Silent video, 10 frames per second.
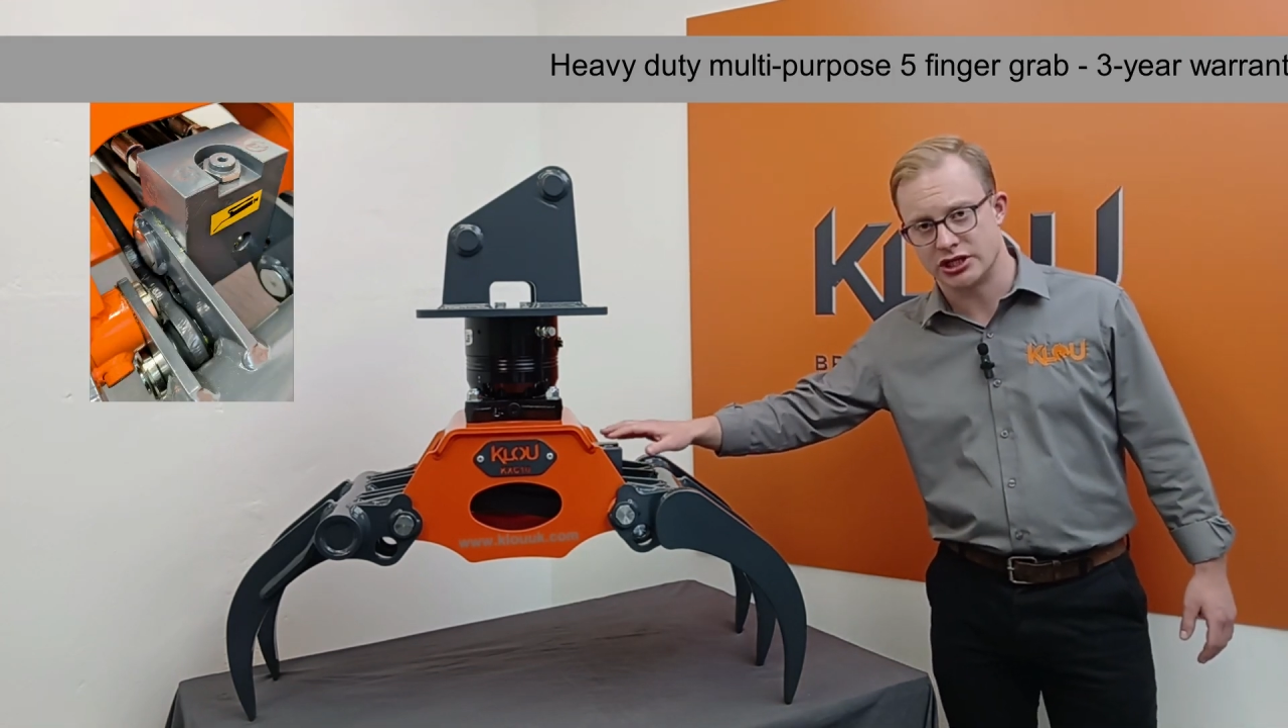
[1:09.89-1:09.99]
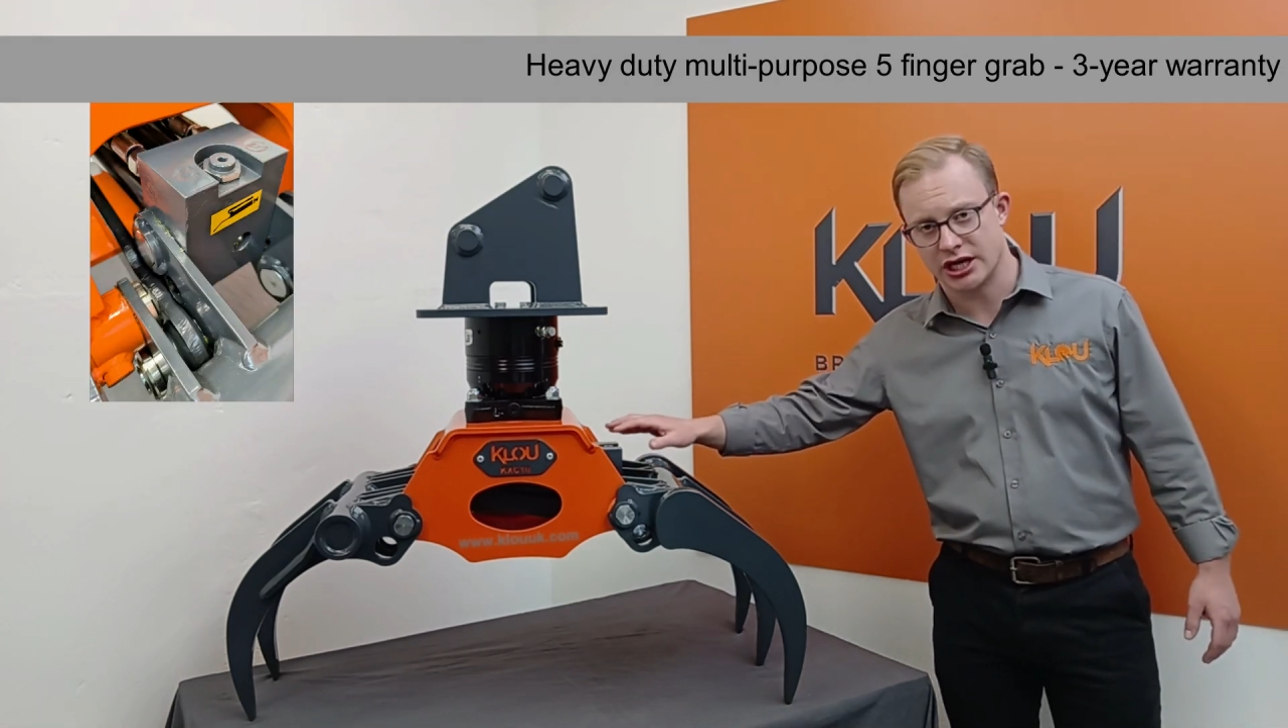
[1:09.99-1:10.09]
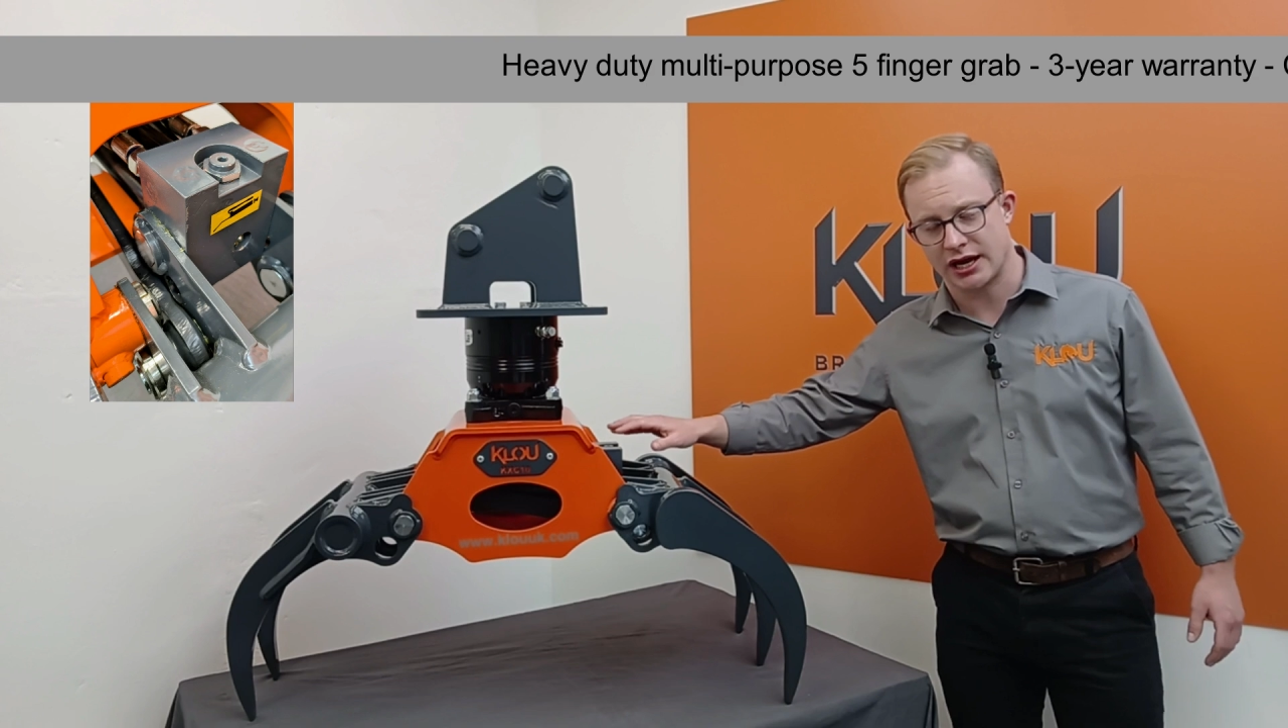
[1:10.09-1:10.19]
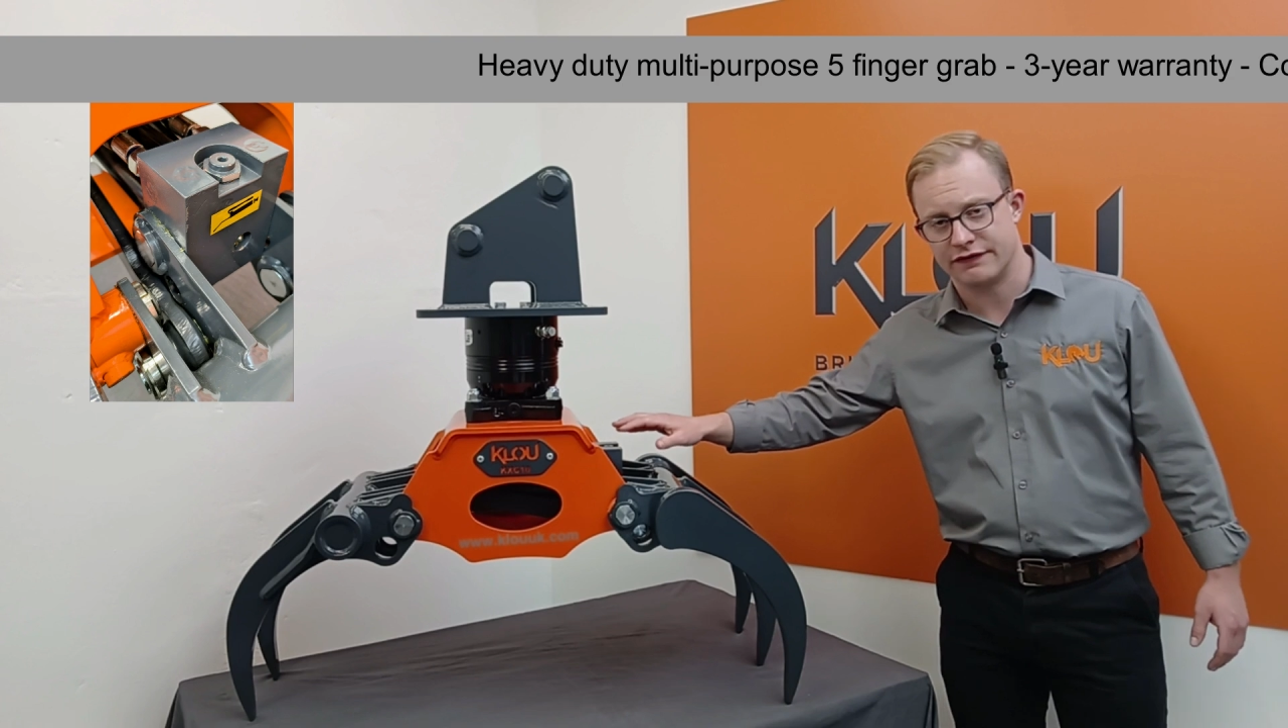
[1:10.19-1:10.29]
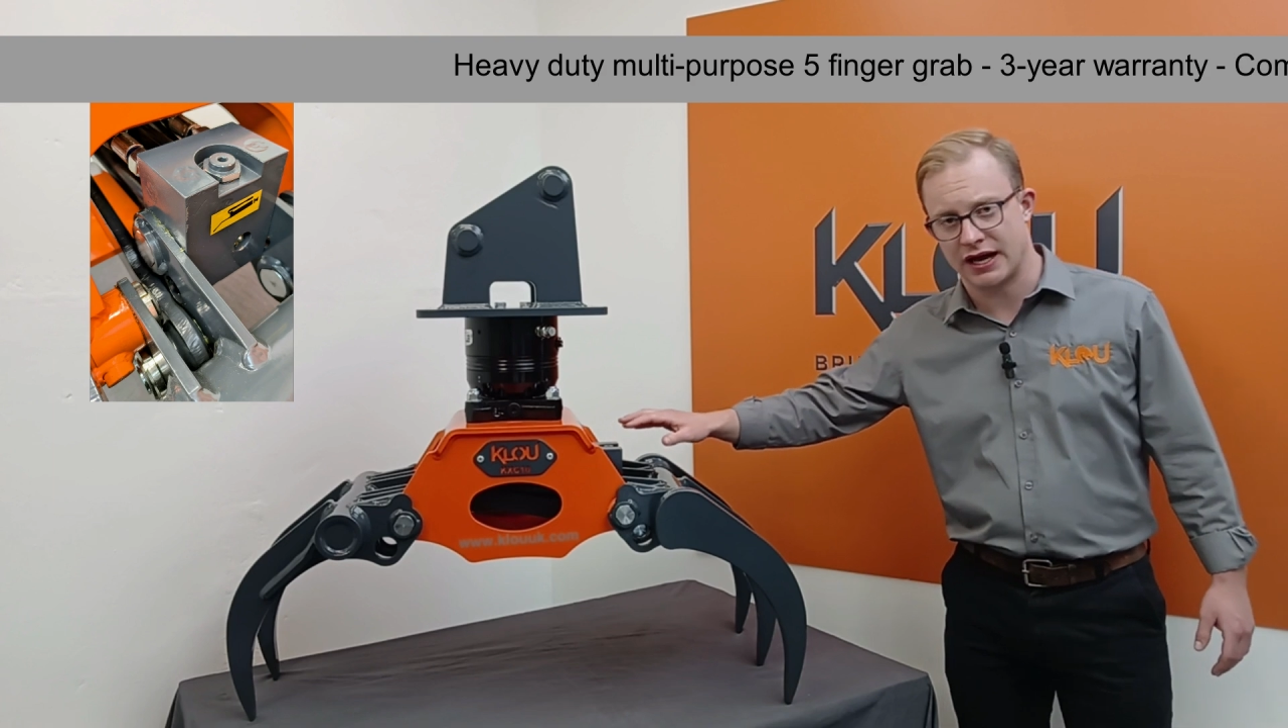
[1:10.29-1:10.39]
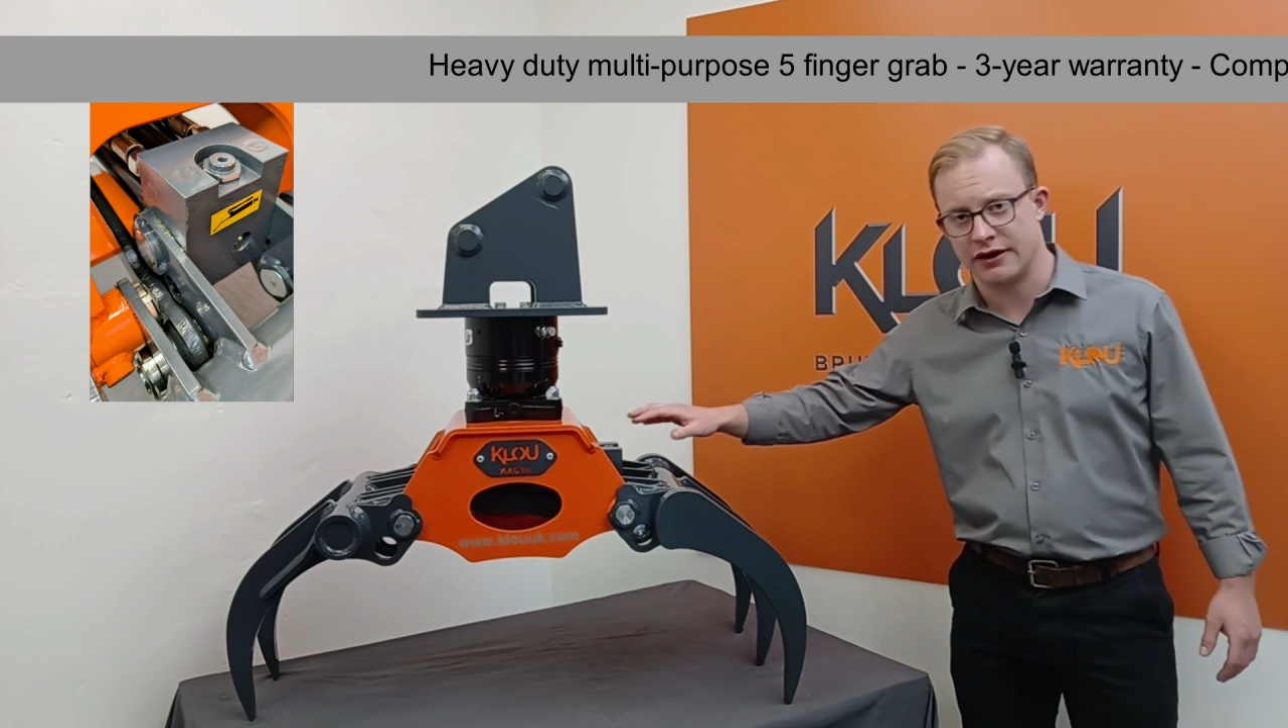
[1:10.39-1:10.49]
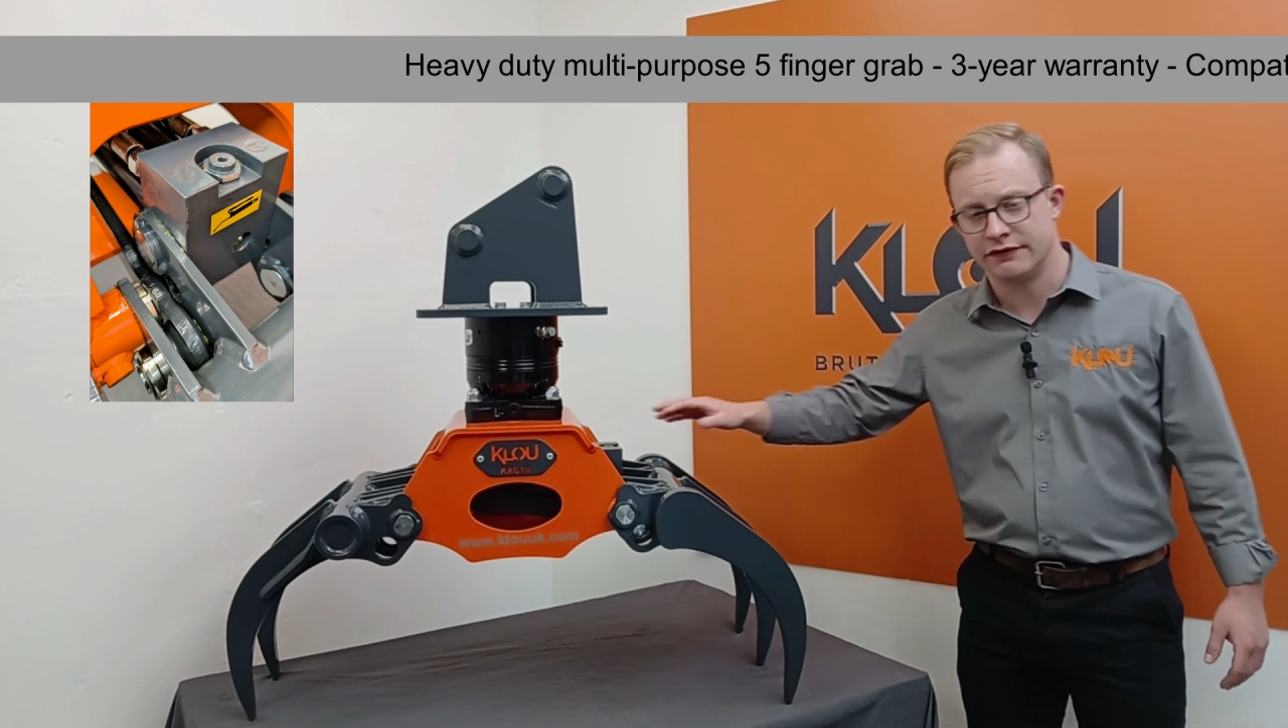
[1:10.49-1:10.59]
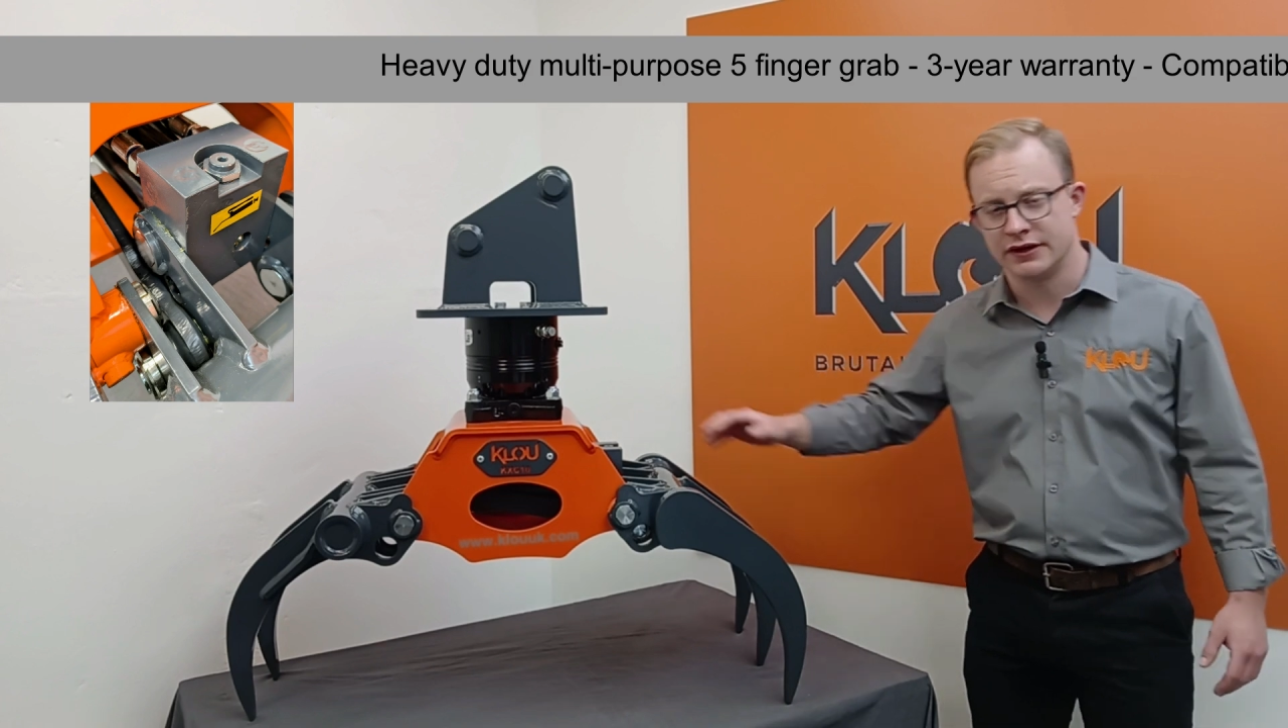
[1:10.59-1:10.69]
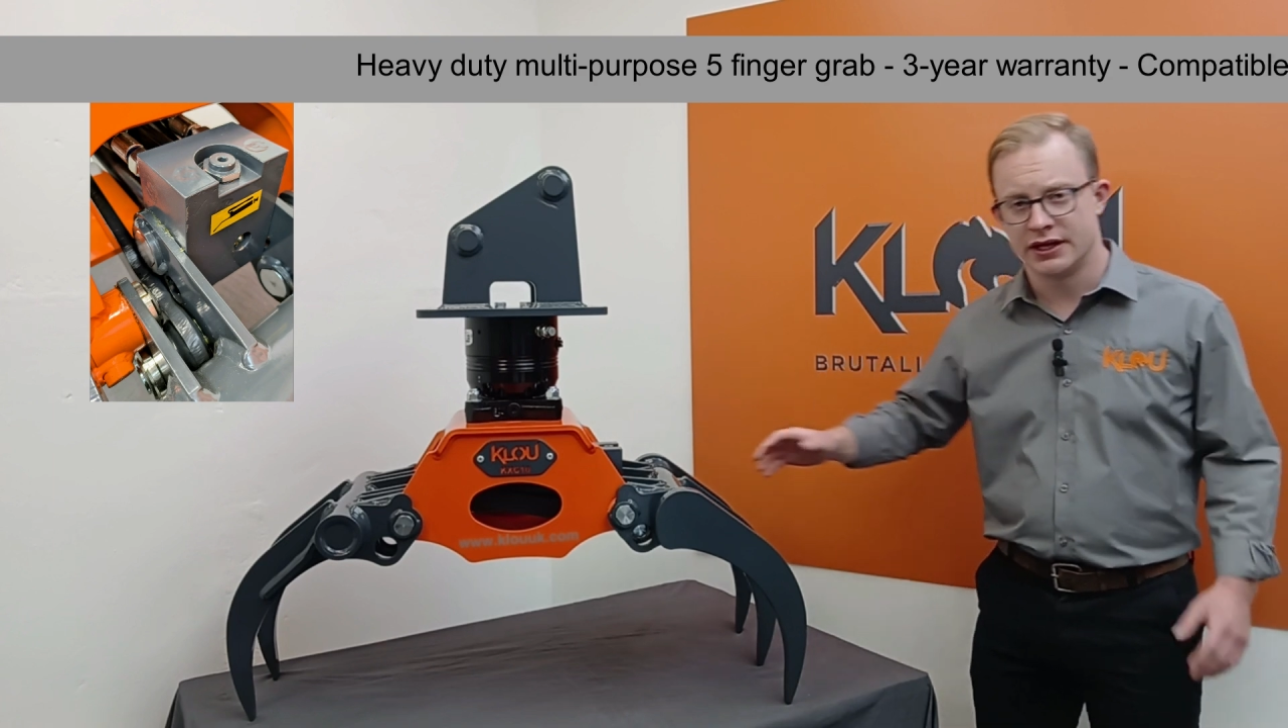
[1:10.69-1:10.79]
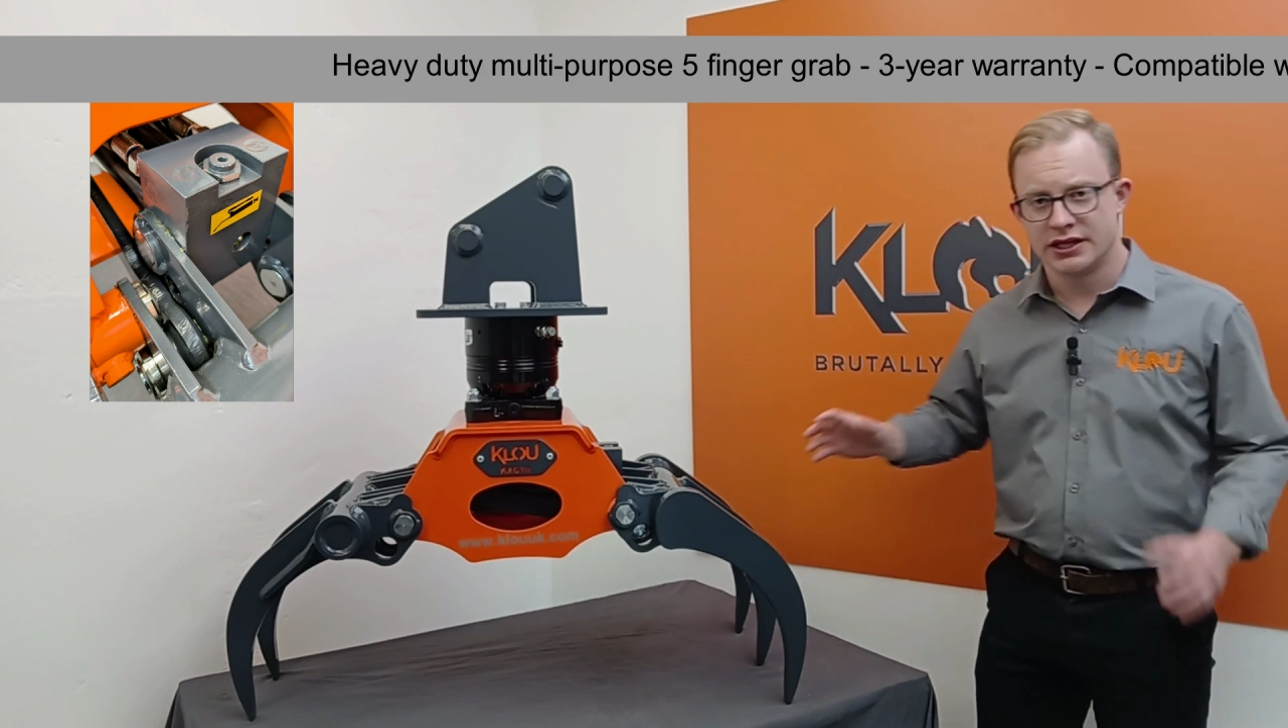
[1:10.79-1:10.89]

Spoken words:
check valve